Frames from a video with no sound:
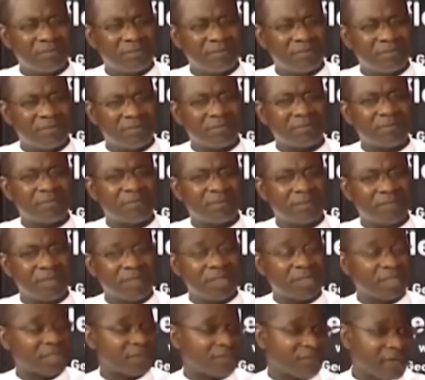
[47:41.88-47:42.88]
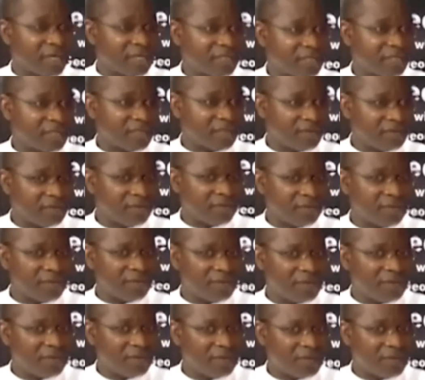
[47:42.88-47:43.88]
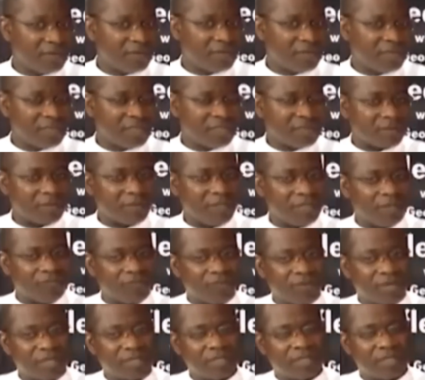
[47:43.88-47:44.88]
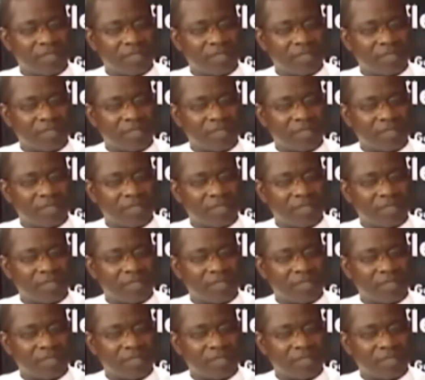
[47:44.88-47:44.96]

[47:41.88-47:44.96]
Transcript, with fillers: Hmm. This is frightening. This is really frightening.